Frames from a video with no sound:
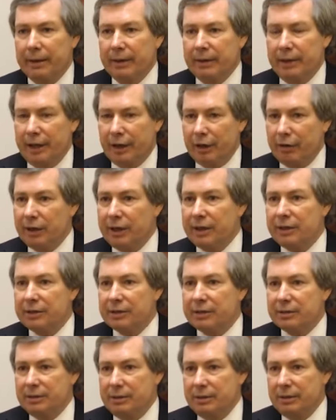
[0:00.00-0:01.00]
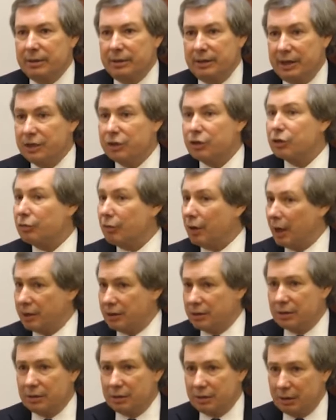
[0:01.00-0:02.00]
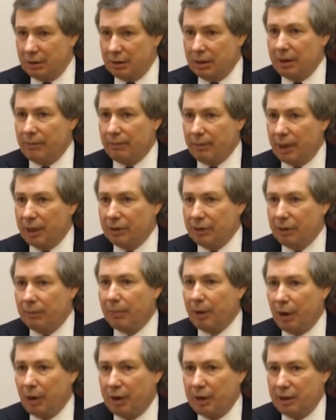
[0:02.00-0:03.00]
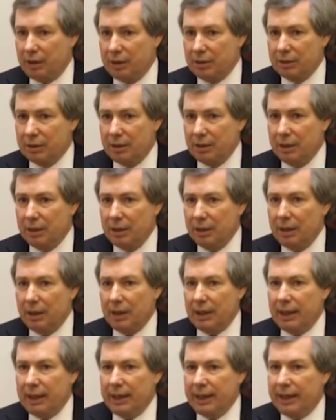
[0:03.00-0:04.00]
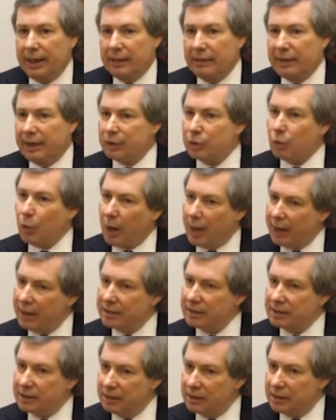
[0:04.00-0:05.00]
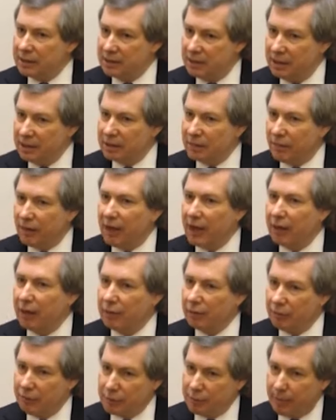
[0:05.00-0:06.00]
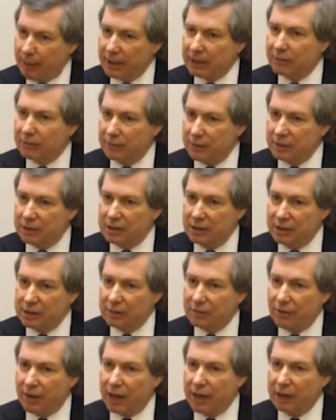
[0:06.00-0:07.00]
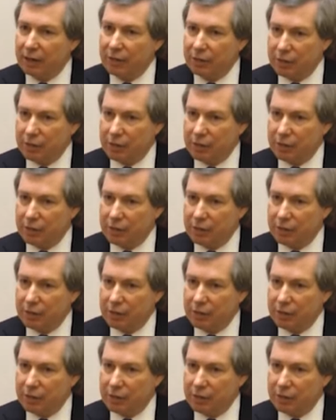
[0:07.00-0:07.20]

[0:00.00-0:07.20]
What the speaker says: there is distrust among the parties. And that's why the ceasefire and respect for the ceasefire